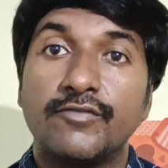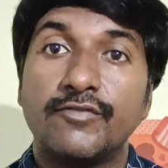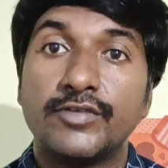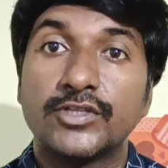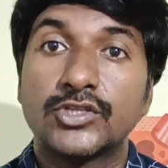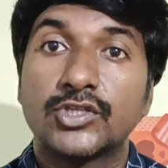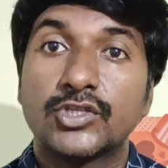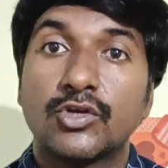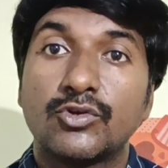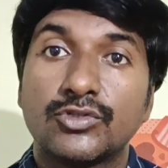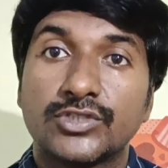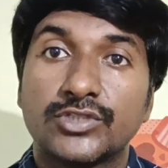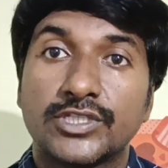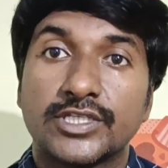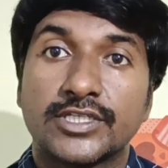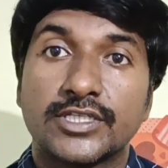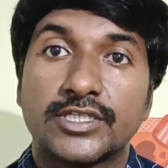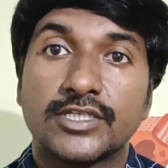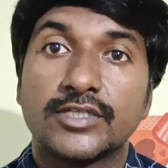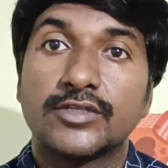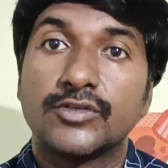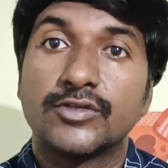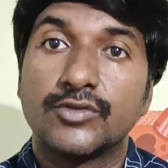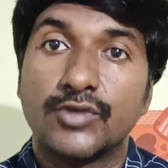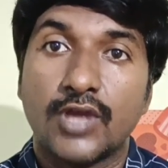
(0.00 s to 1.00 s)
without
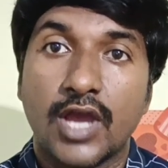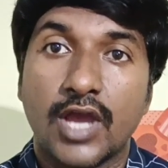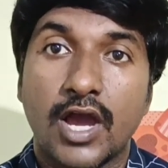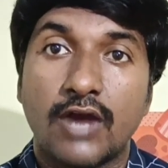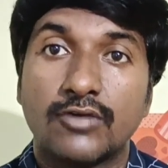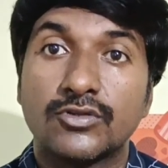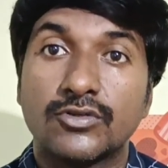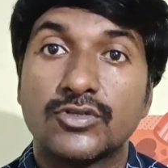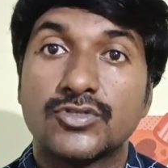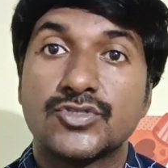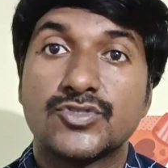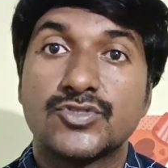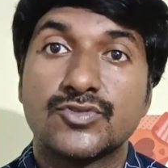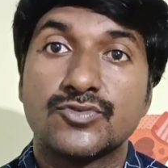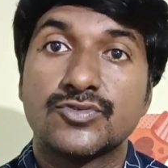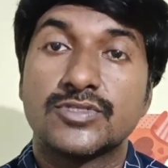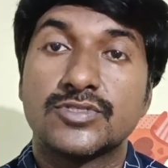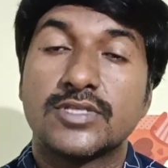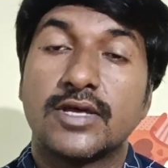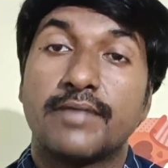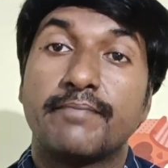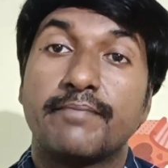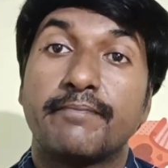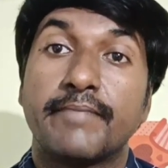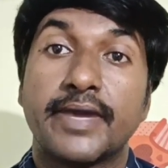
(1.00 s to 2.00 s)
thinking, you have to
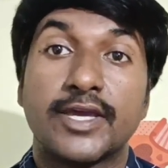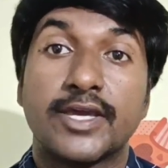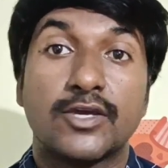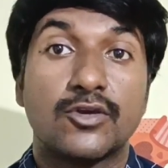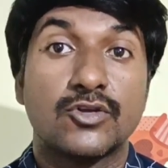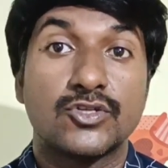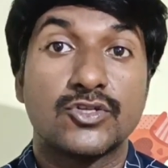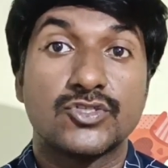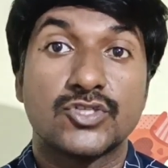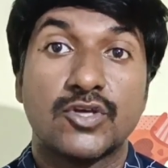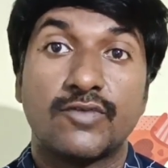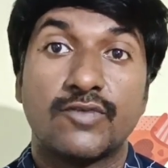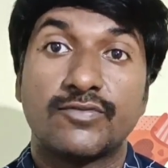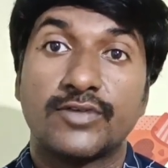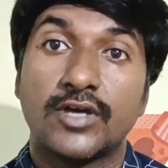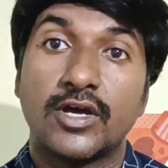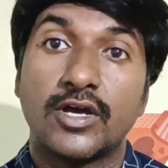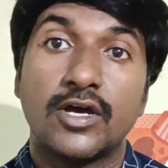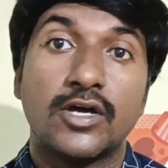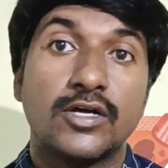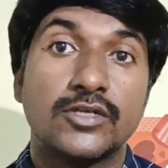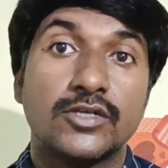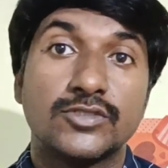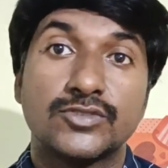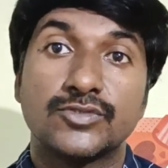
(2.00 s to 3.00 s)
choose the
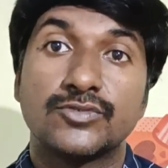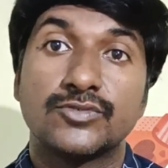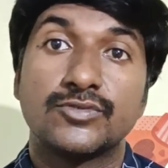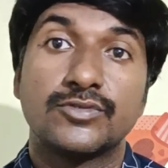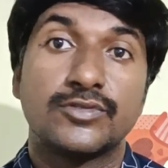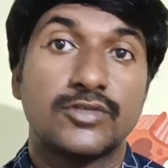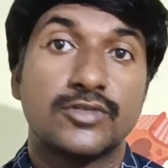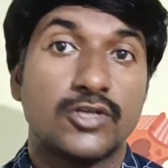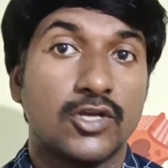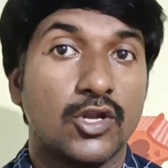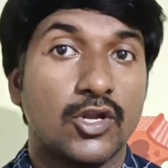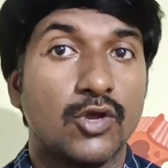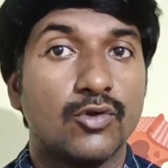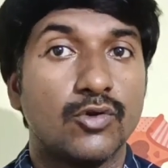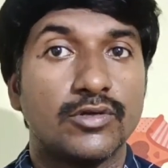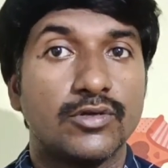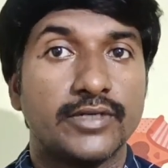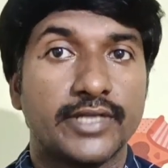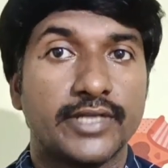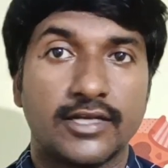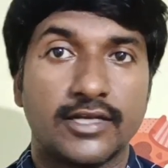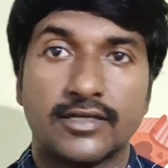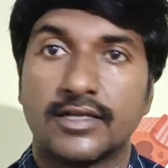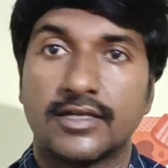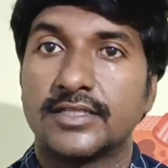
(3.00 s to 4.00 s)
Microsoft Azure
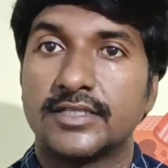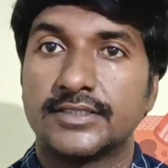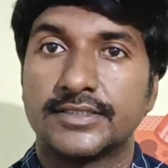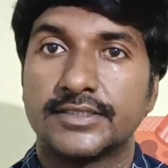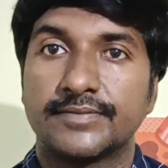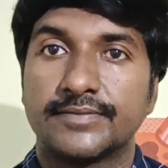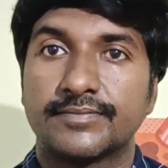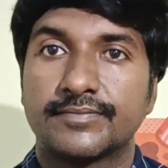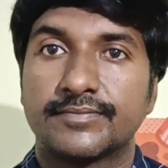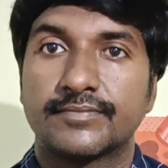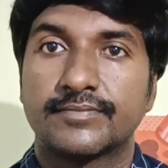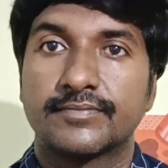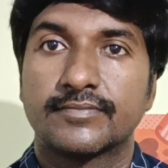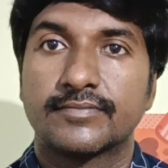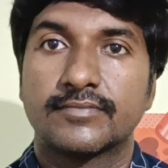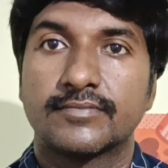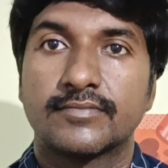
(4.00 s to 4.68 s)
Cloud technology.